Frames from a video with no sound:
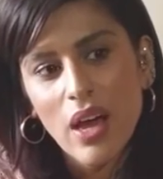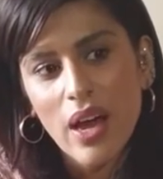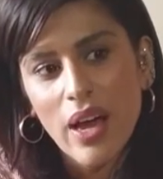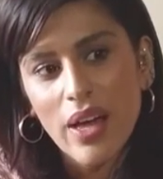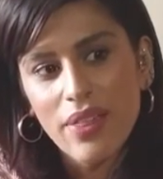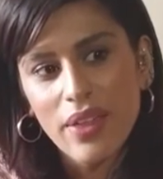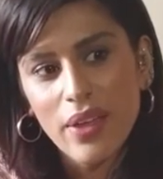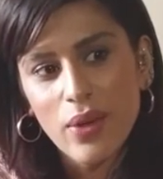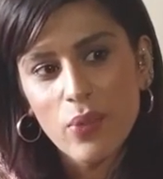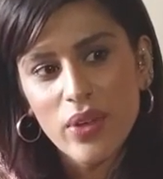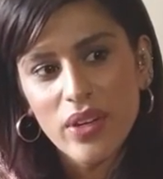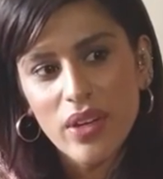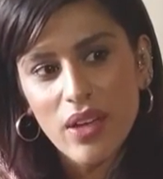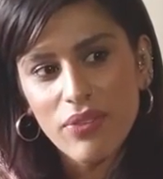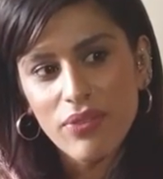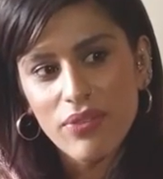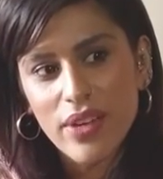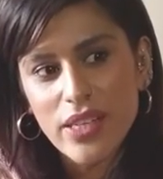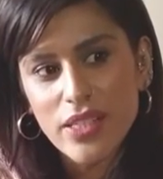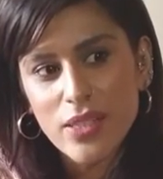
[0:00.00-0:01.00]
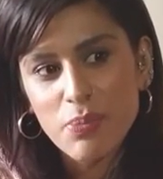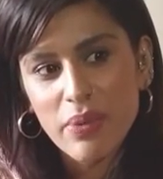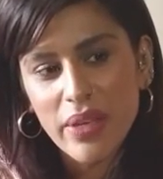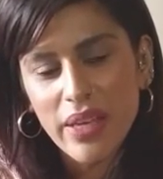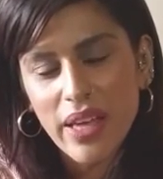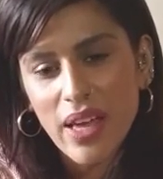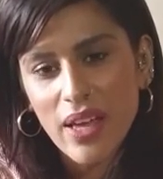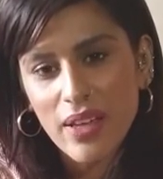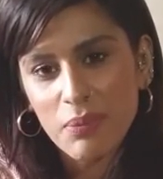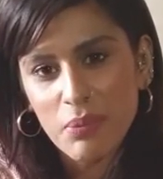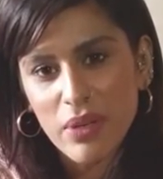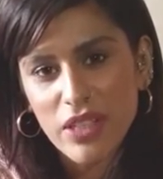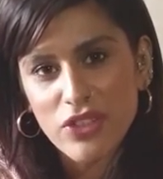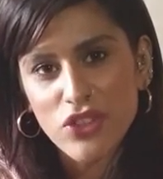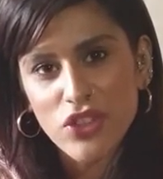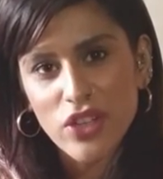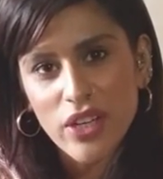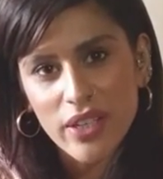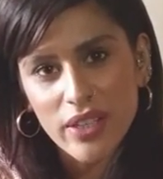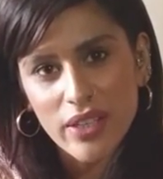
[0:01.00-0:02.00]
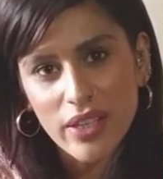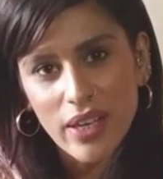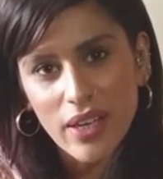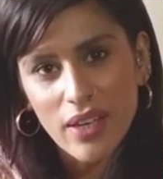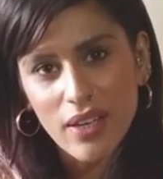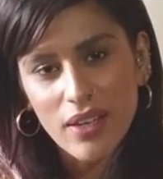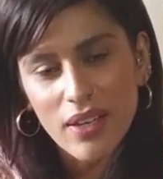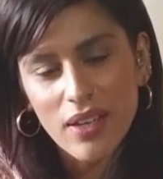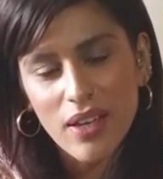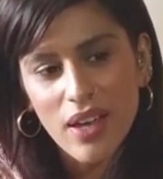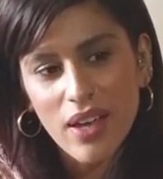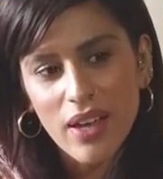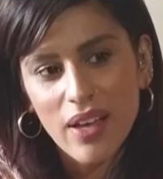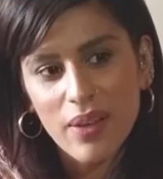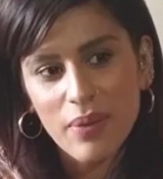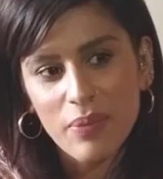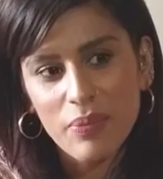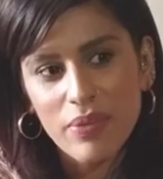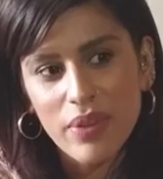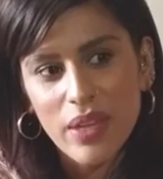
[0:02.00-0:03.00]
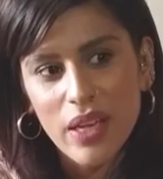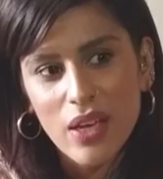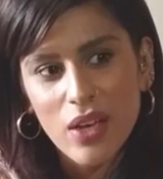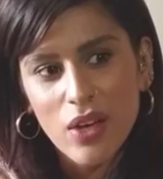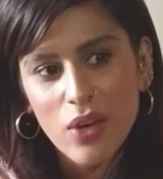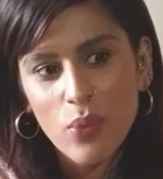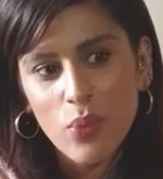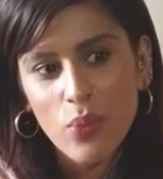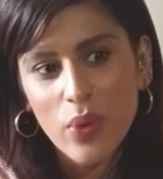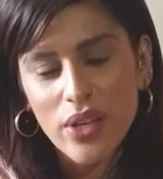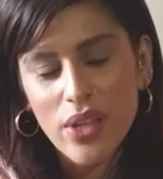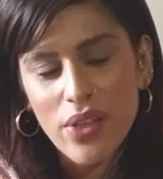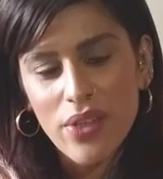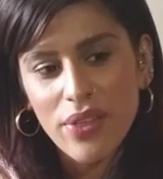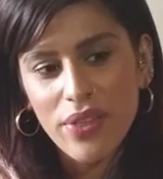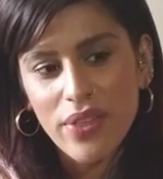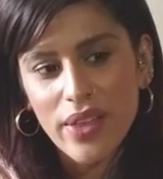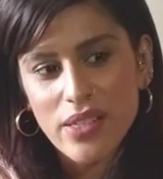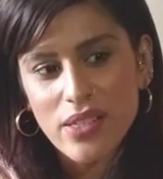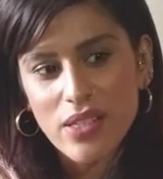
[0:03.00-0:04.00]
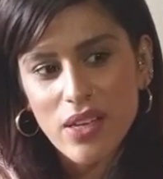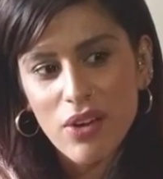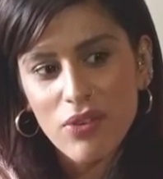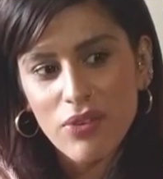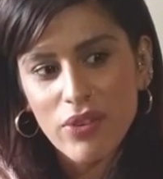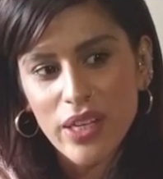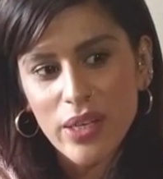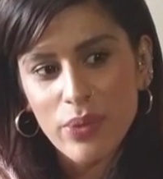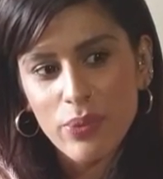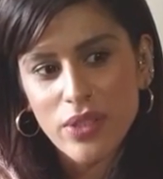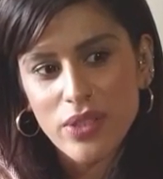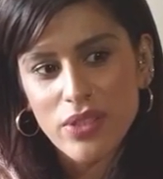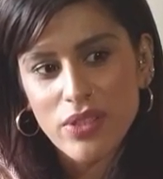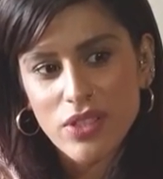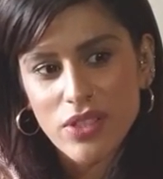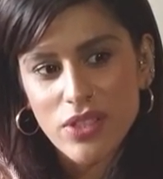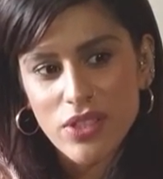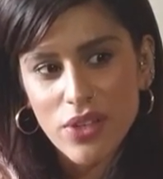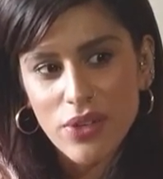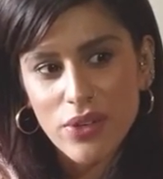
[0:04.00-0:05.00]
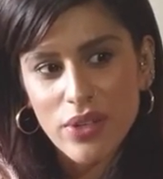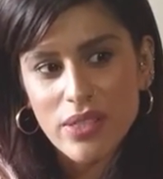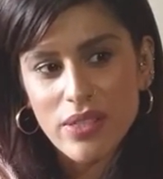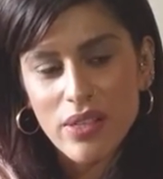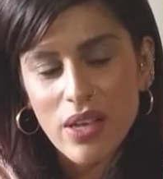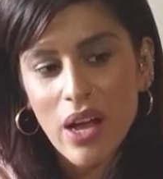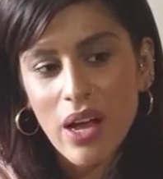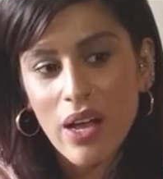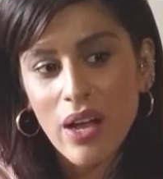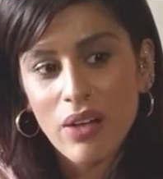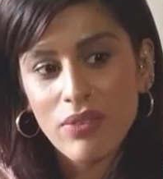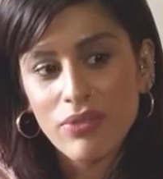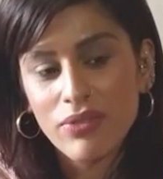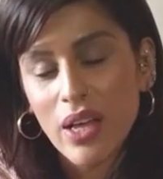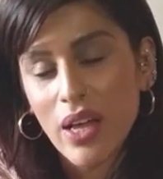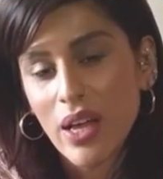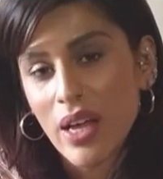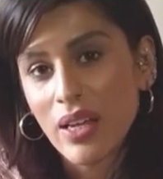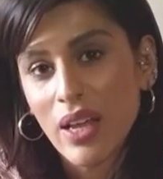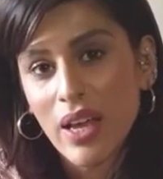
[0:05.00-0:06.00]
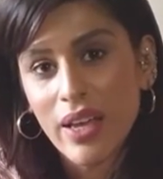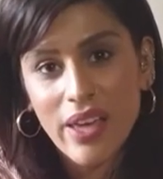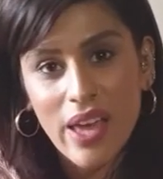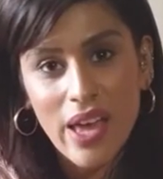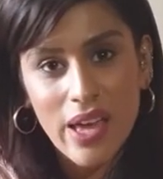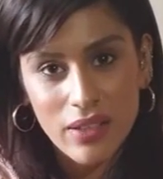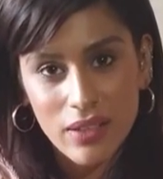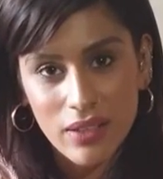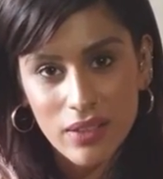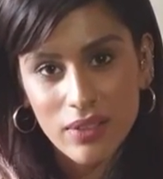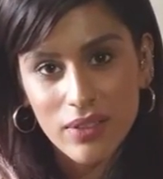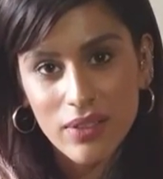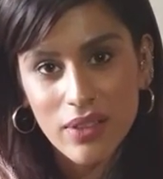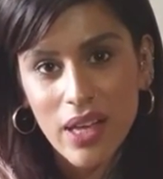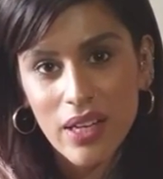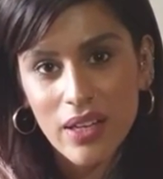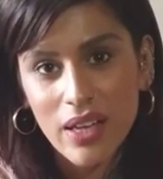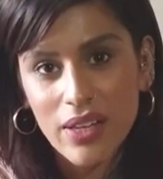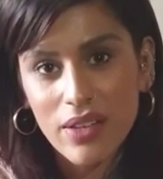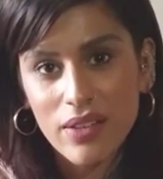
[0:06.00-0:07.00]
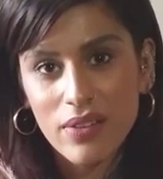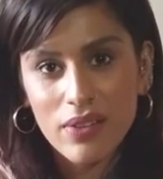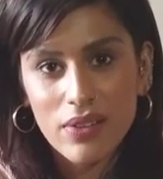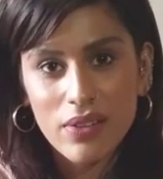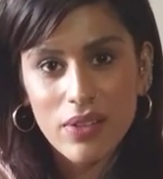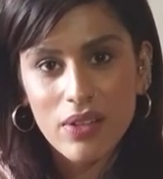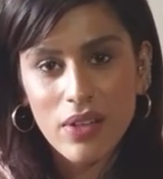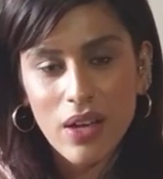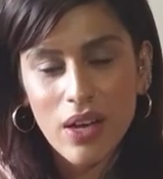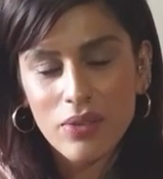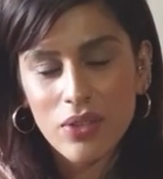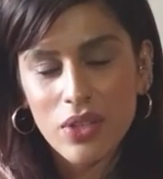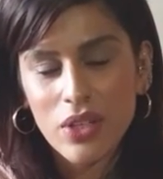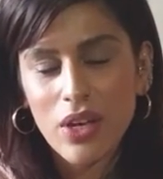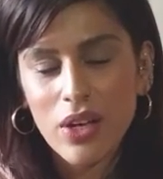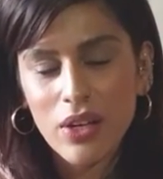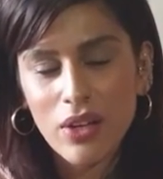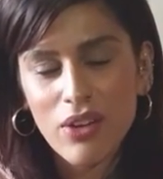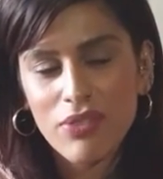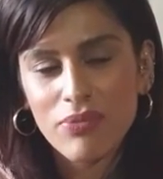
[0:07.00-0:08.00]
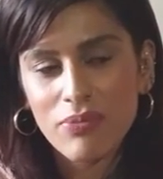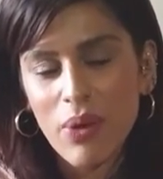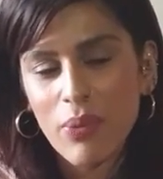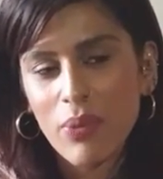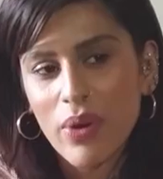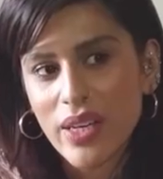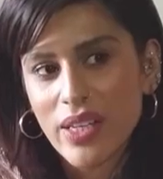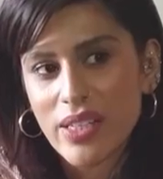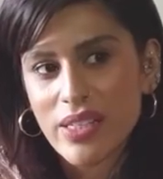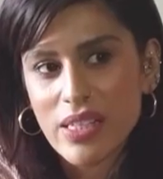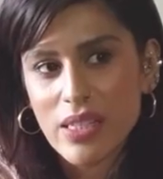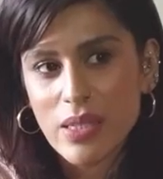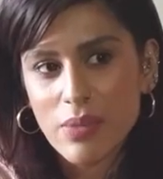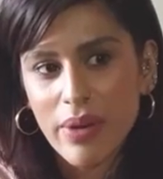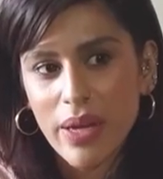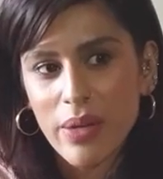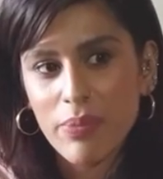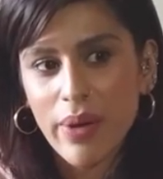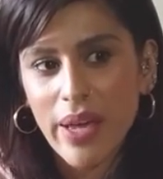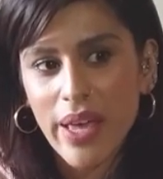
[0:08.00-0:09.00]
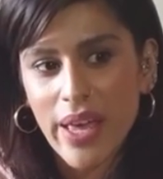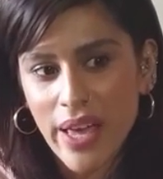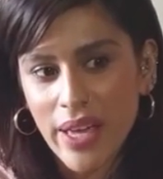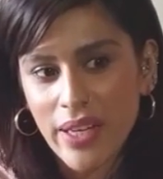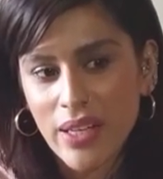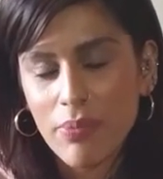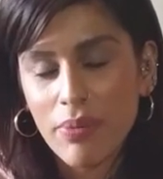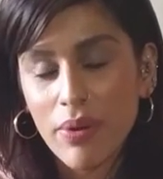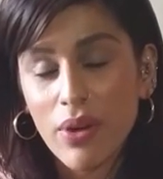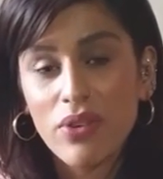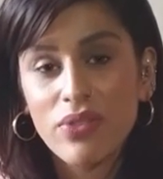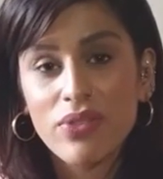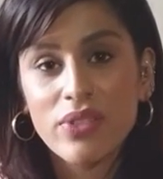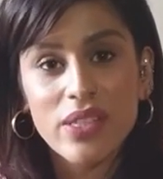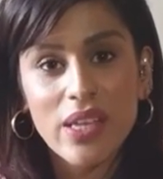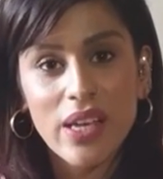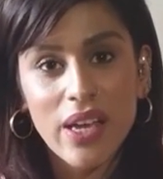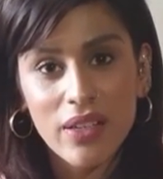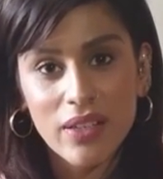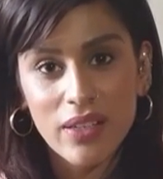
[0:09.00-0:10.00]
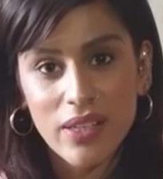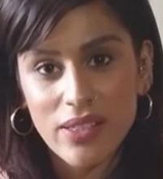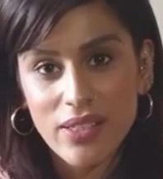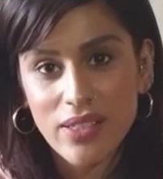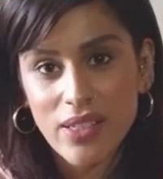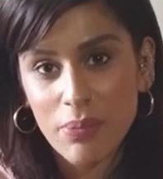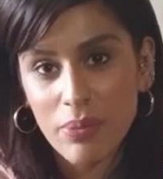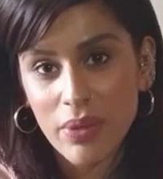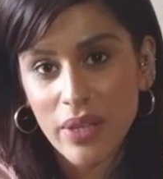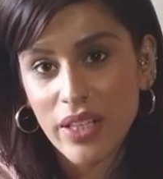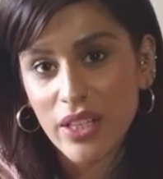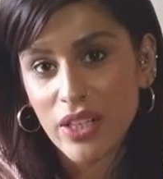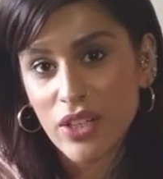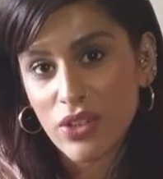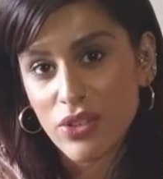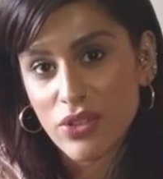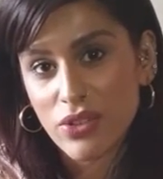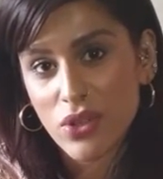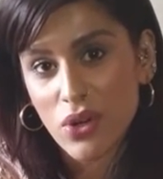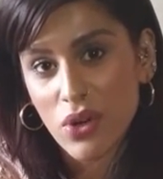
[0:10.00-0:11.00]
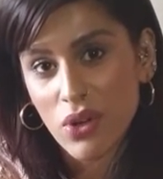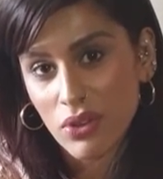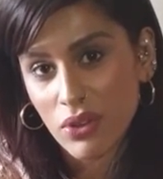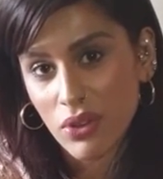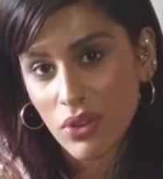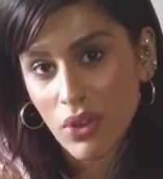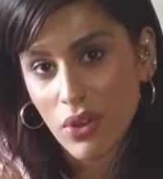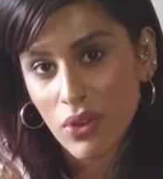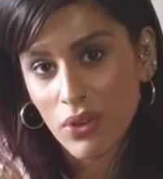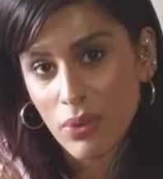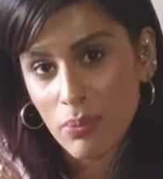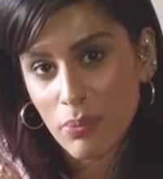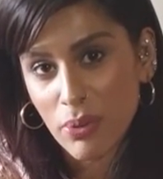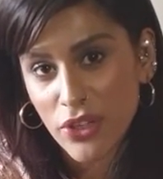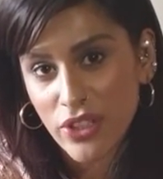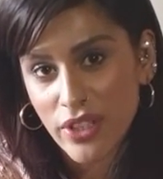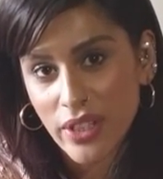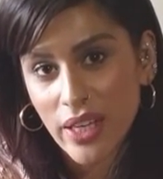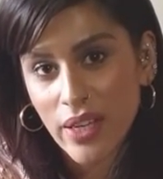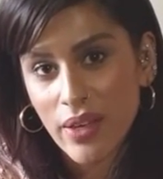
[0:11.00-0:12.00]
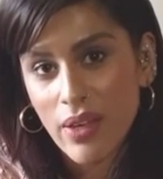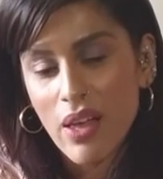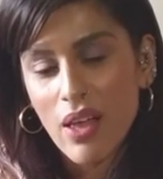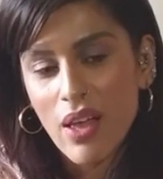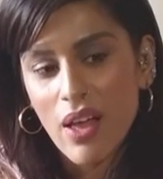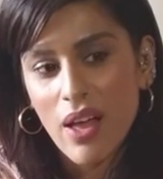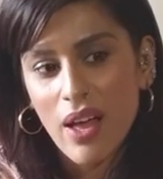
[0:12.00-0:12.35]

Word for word: I think when I first began my journey, one of the things I really wanted to do is, I like henna. I like, you know, a lot of my work is inspired by henna, but obviously henna is typically used on the body.